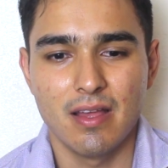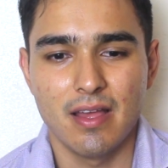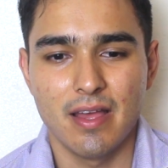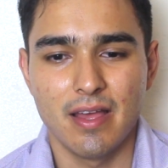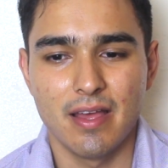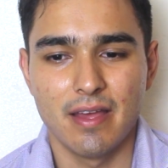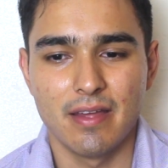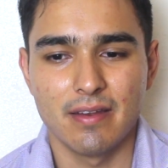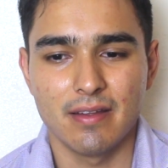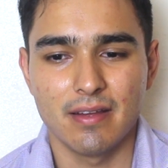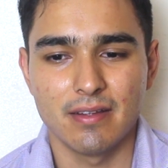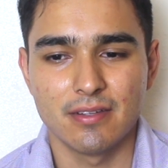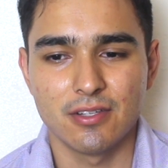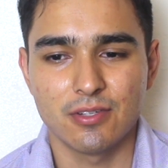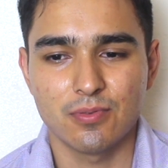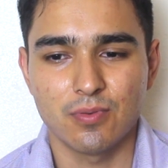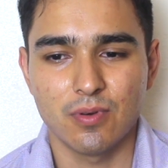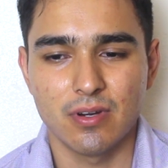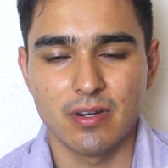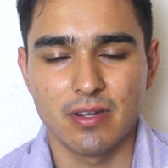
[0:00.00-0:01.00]
And I
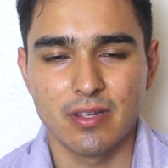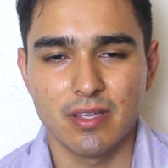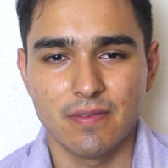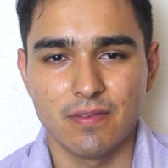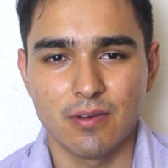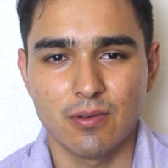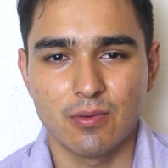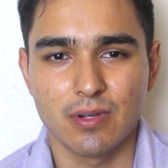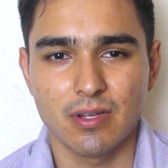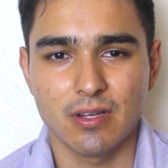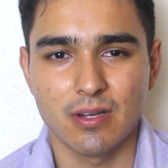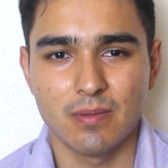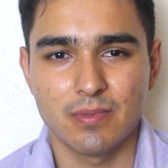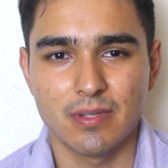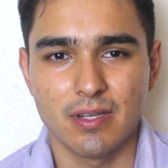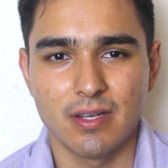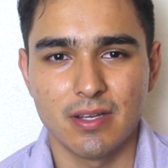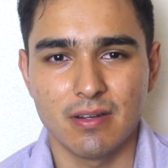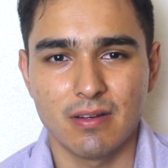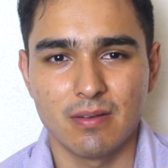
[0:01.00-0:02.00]
just wanted to give a quick
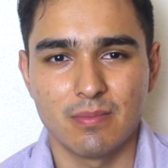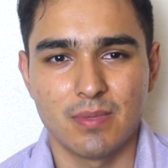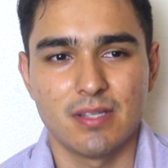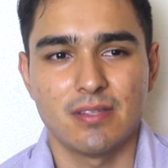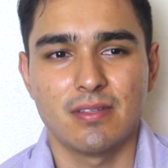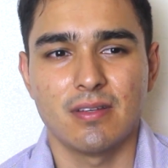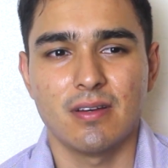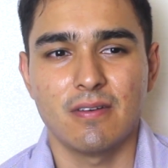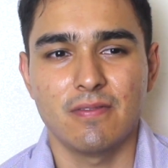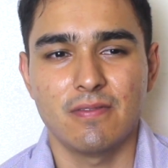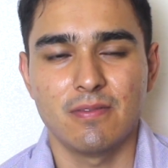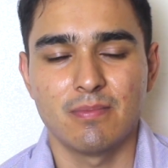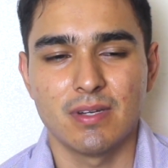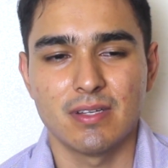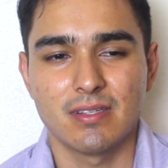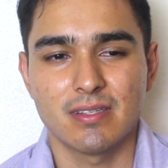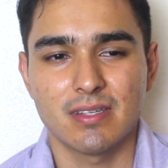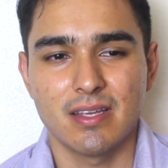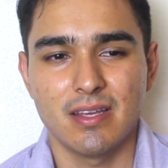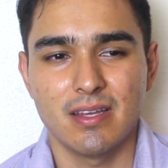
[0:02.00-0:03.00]
update on myself and
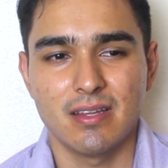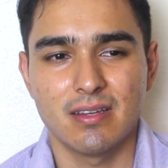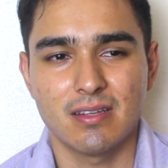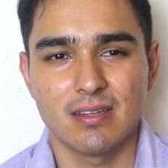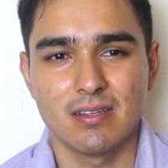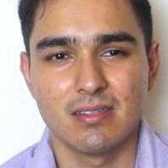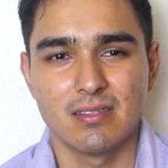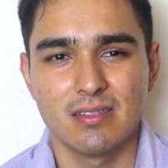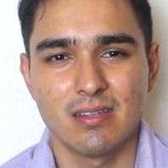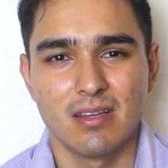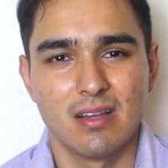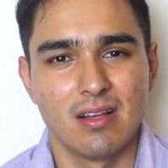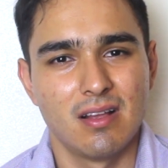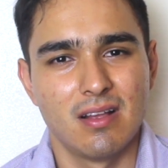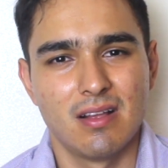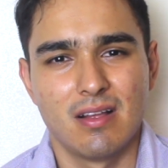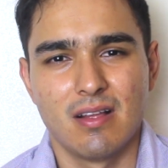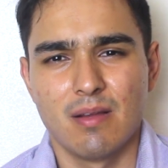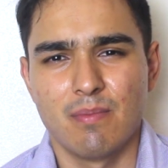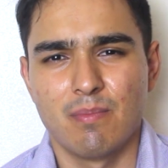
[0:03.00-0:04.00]
my skin, because
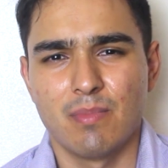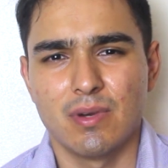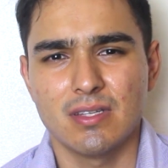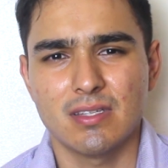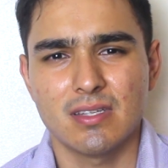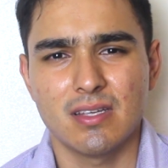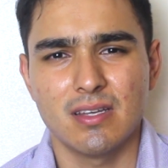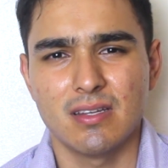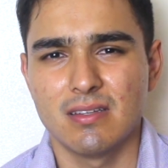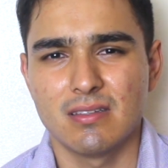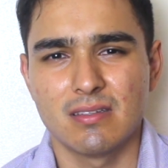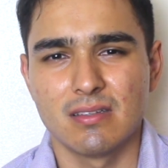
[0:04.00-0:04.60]
my skin